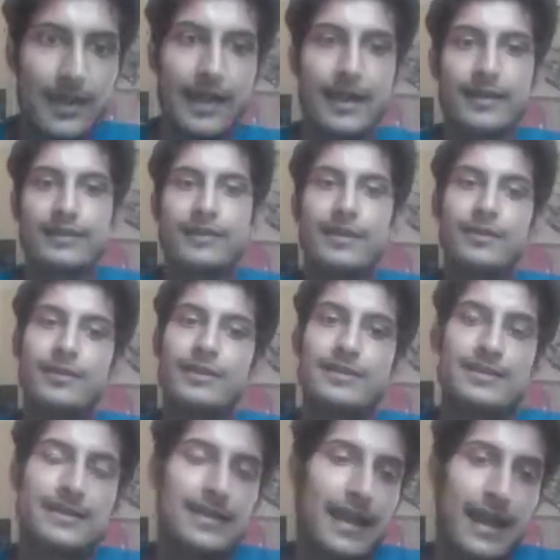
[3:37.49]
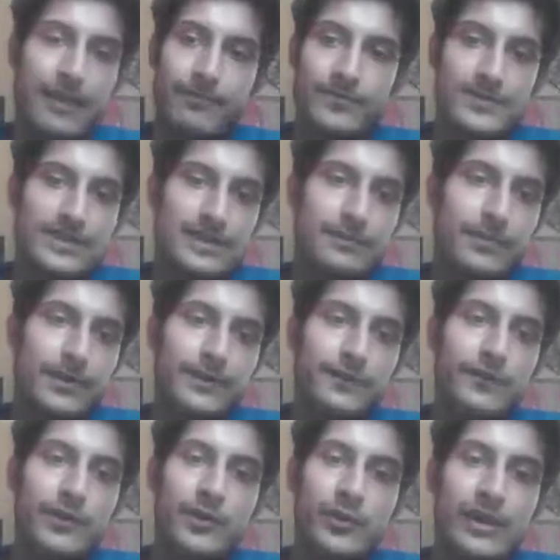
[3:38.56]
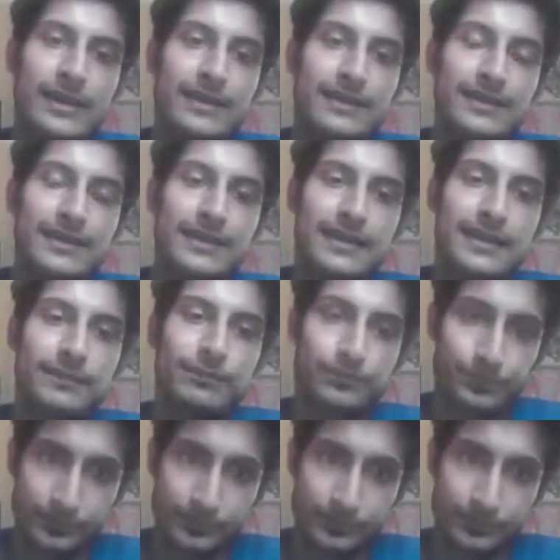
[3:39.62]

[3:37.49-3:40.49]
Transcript: and here you can see I'm simply viewing the